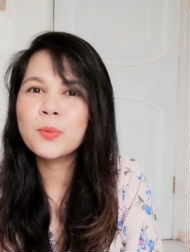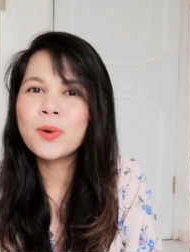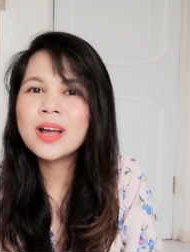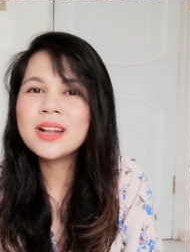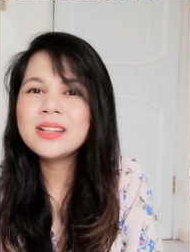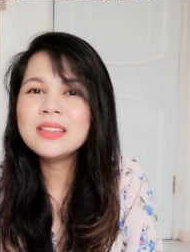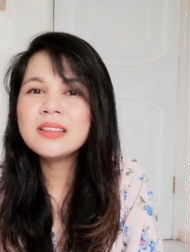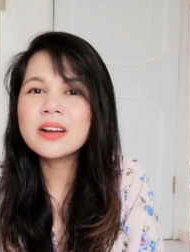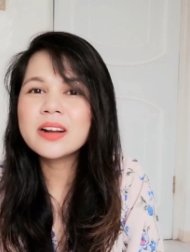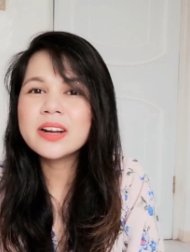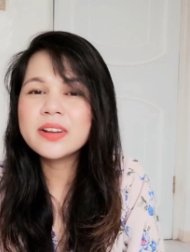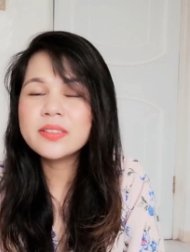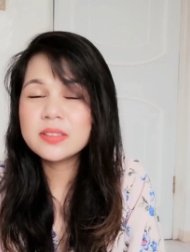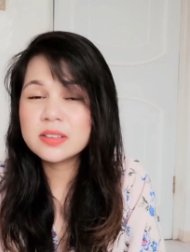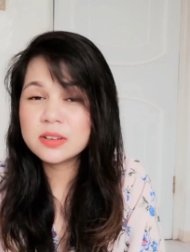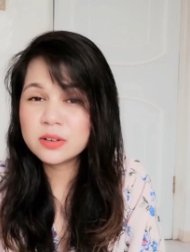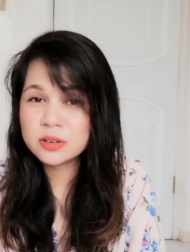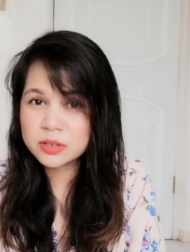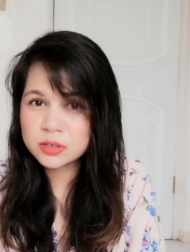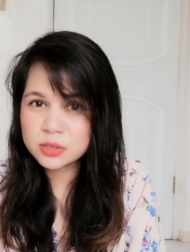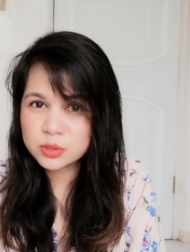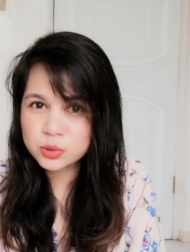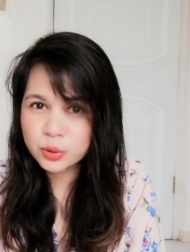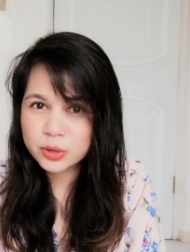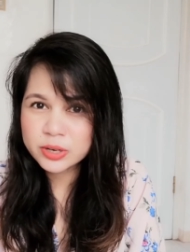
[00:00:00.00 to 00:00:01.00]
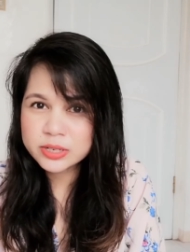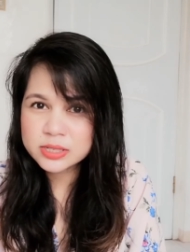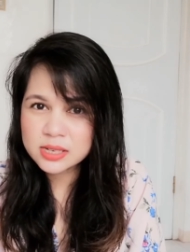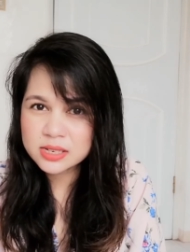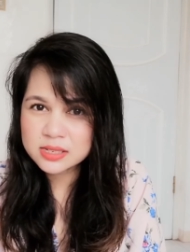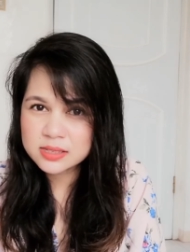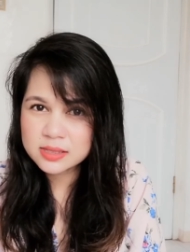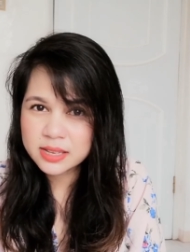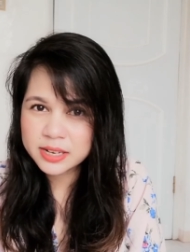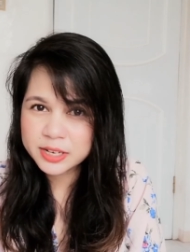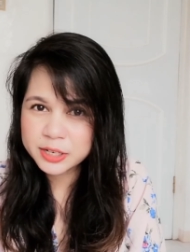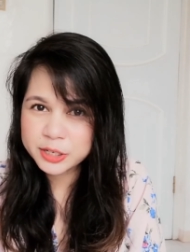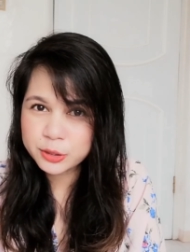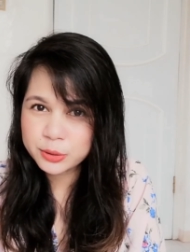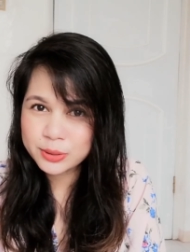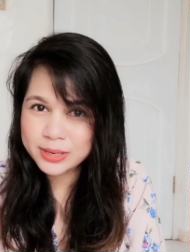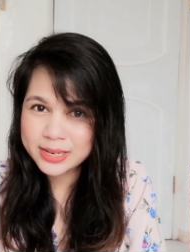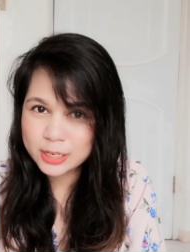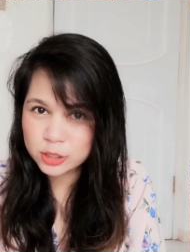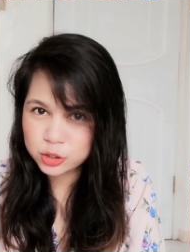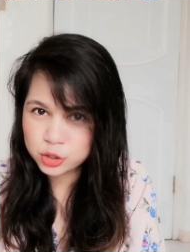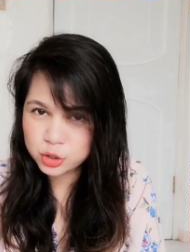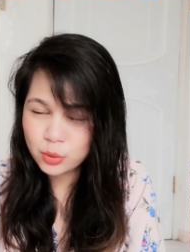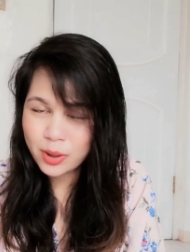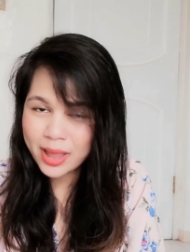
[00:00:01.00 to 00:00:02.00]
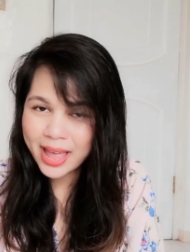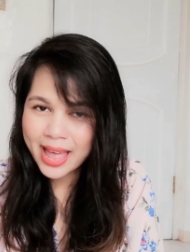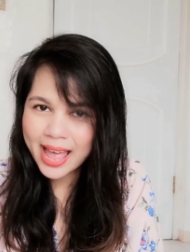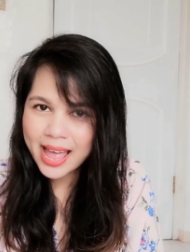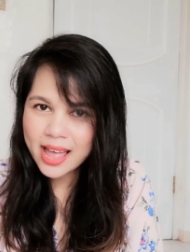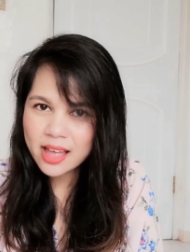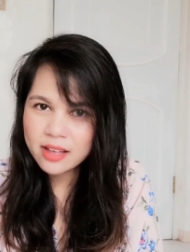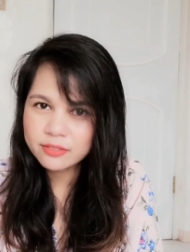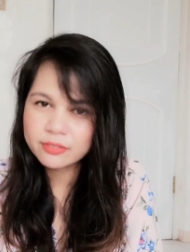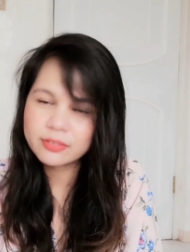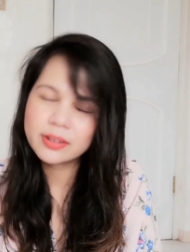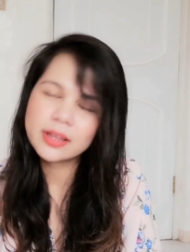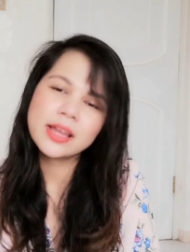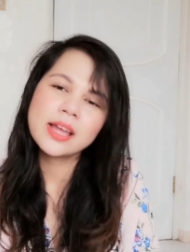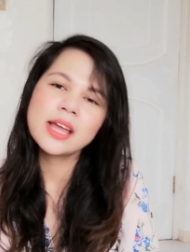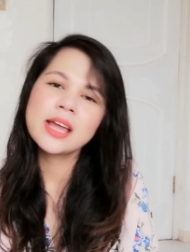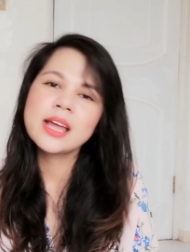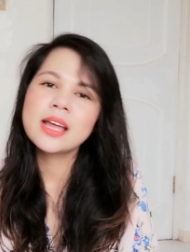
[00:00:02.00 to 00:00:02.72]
What are the resources that you need to have?